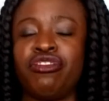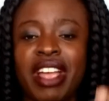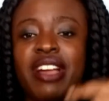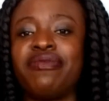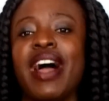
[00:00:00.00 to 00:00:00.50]

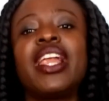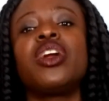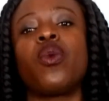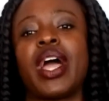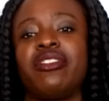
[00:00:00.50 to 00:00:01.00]

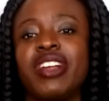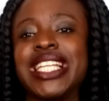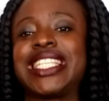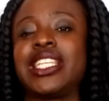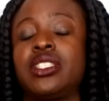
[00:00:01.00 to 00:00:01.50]
reevaluate,
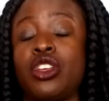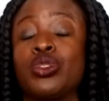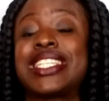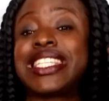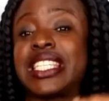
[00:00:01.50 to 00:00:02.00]
reassess
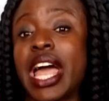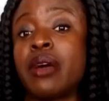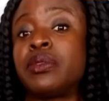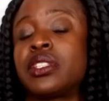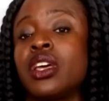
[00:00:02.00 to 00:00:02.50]
your
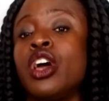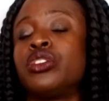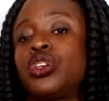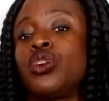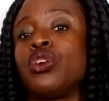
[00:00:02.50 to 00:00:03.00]
steps
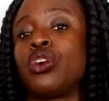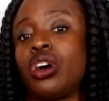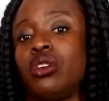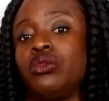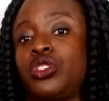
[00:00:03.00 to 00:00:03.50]
to your
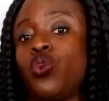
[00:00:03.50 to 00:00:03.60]
goals,